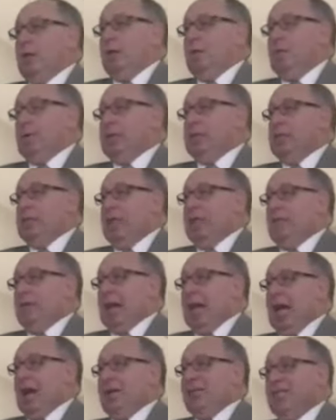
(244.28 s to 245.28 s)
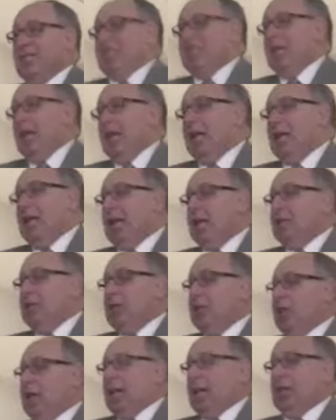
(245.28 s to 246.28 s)
receive an outstanding
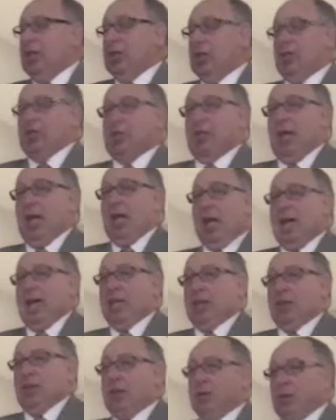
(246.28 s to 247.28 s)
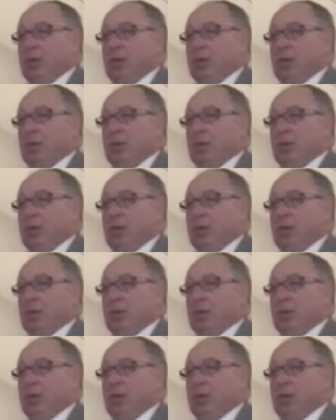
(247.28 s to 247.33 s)
education and get the